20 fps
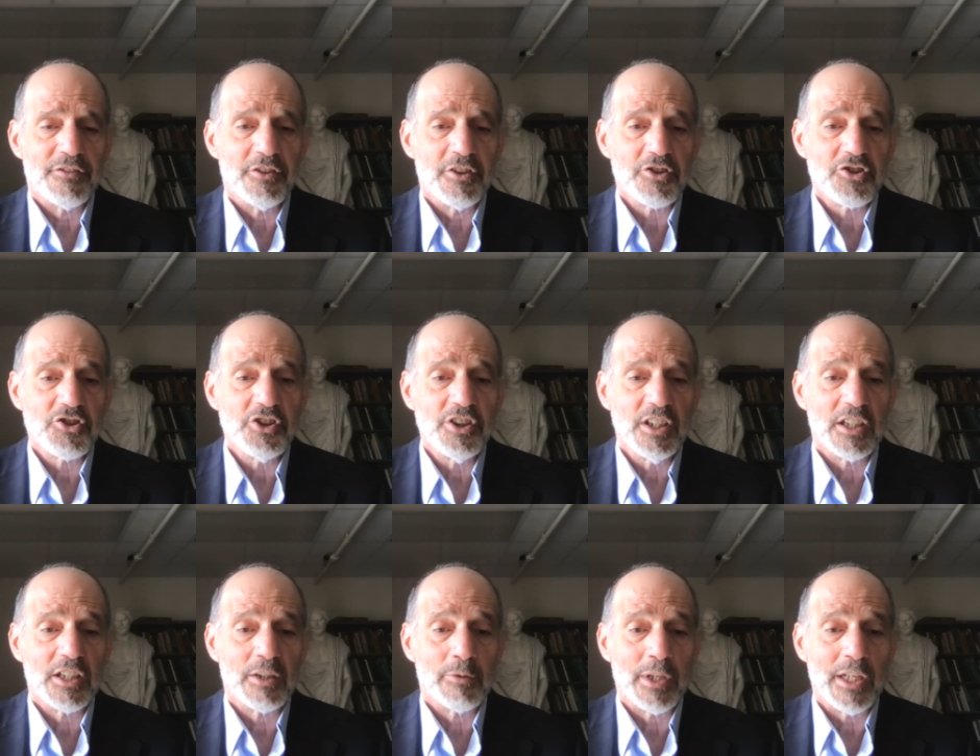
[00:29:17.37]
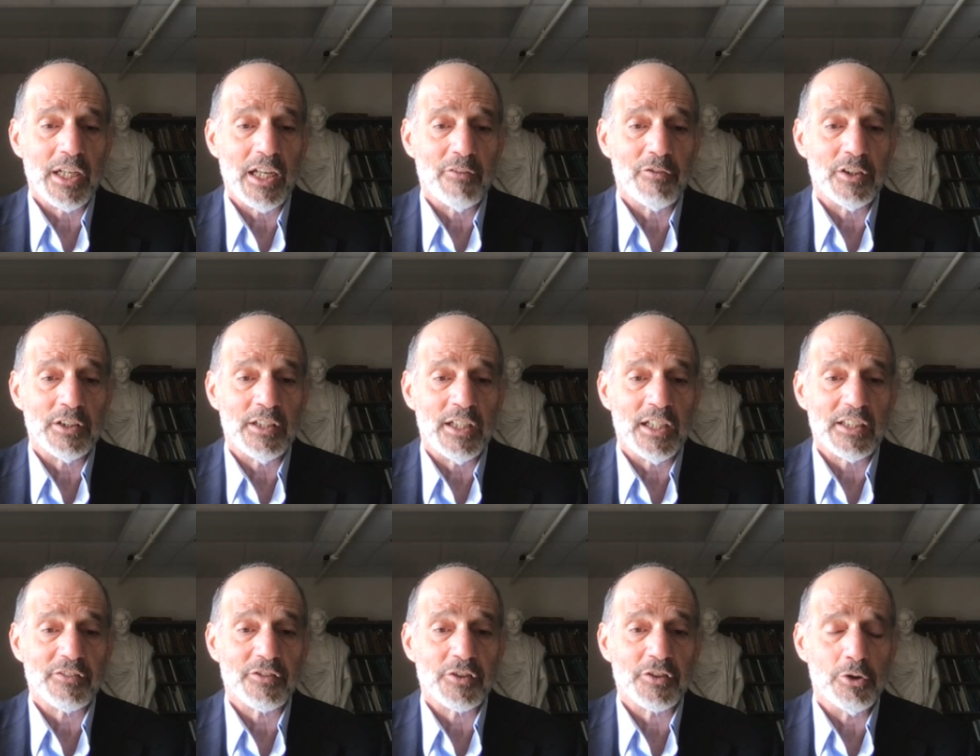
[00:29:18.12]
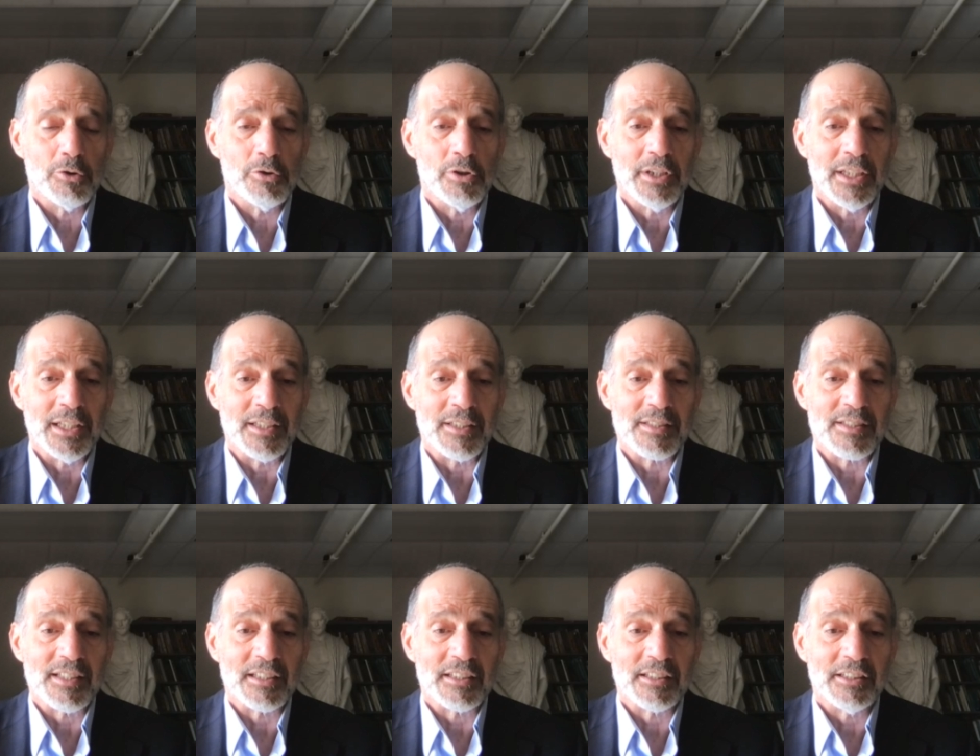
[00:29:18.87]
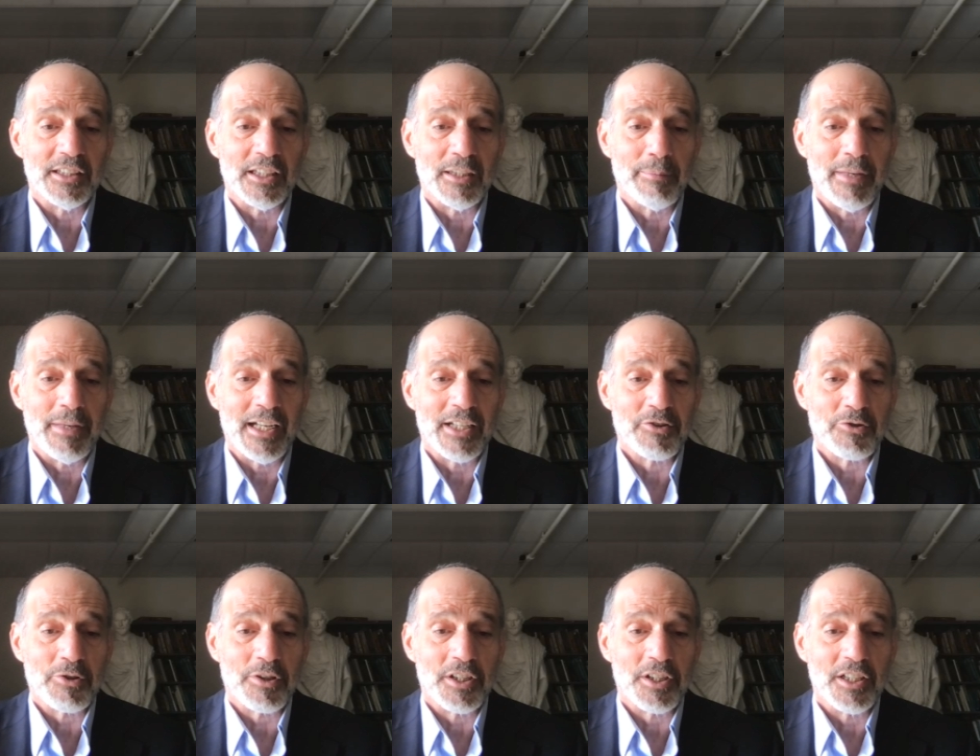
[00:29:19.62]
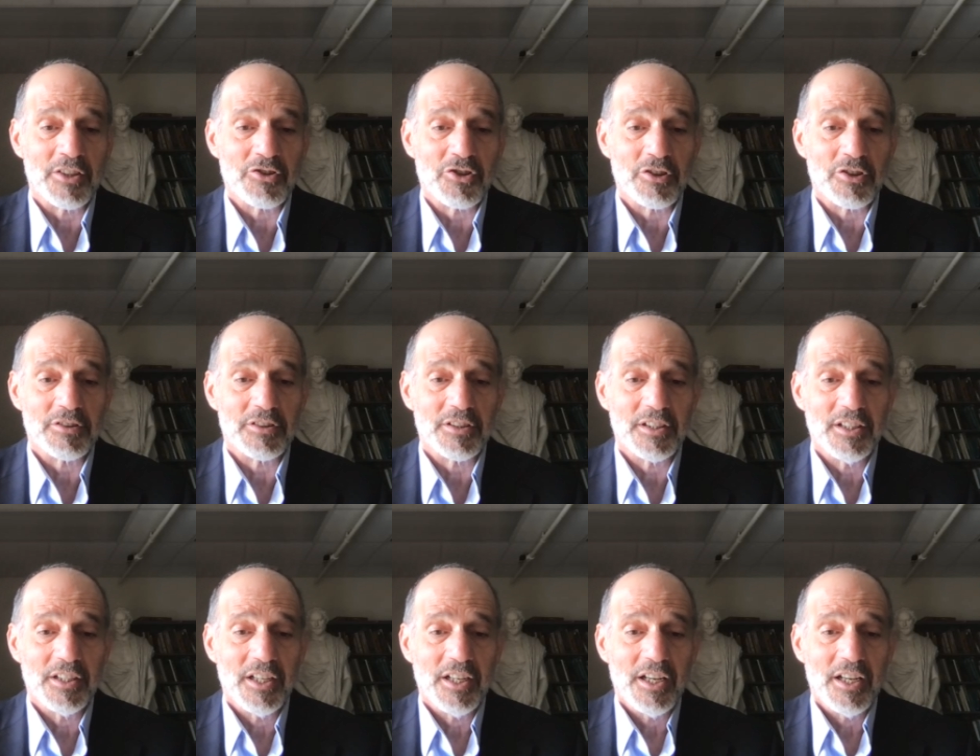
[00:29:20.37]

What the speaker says: Fortunately, we have a lot of coins that Cleopatra issued,